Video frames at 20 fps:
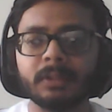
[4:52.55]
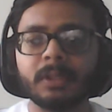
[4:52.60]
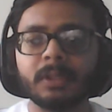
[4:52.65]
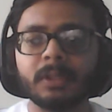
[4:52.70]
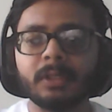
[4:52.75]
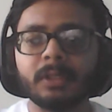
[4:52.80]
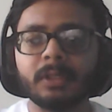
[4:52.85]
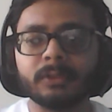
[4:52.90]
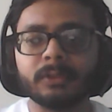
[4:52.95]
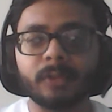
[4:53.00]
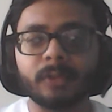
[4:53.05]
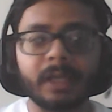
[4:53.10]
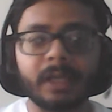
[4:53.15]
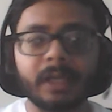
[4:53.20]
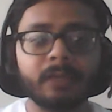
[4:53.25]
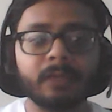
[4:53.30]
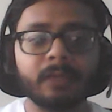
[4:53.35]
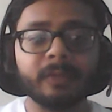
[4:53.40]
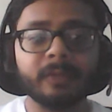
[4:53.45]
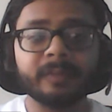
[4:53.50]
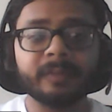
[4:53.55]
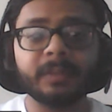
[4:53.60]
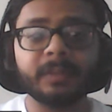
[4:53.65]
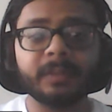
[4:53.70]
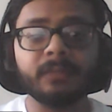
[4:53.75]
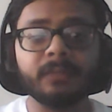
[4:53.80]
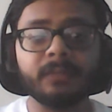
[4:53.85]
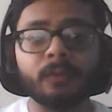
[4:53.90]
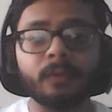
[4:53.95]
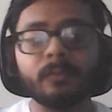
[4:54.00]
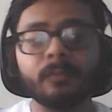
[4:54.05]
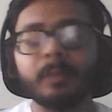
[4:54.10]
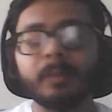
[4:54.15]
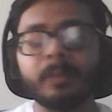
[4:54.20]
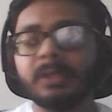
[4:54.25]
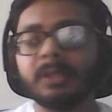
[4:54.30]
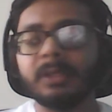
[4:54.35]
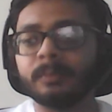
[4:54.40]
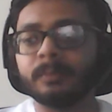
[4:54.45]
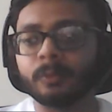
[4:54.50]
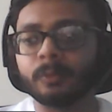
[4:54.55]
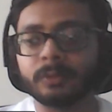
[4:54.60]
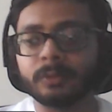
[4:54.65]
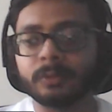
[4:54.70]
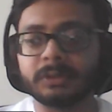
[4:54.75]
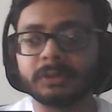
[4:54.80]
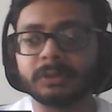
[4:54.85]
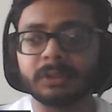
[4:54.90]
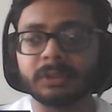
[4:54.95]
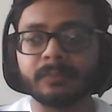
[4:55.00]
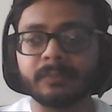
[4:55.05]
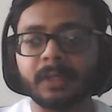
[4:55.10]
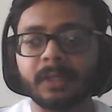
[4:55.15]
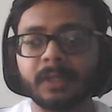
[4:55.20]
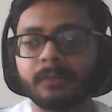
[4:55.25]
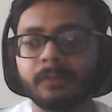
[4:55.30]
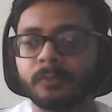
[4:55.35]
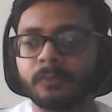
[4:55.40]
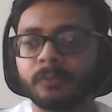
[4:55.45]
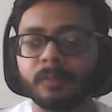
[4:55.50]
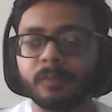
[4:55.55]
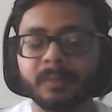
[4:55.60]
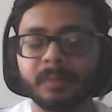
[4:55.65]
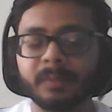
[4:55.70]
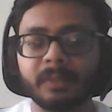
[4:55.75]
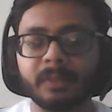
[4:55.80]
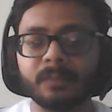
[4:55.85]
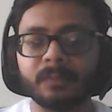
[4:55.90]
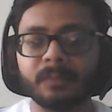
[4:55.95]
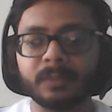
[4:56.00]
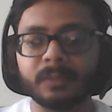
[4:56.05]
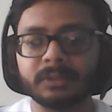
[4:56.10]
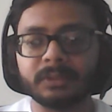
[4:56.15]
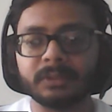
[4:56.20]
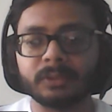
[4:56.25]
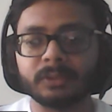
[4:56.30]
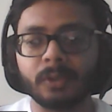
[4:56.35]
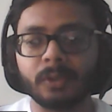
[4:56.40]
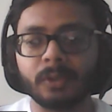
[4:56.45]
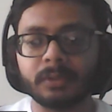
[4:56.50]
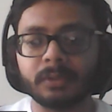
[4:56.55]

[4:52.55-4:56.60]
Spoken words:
So I had to explain what would my approach if I have to implement merge sort,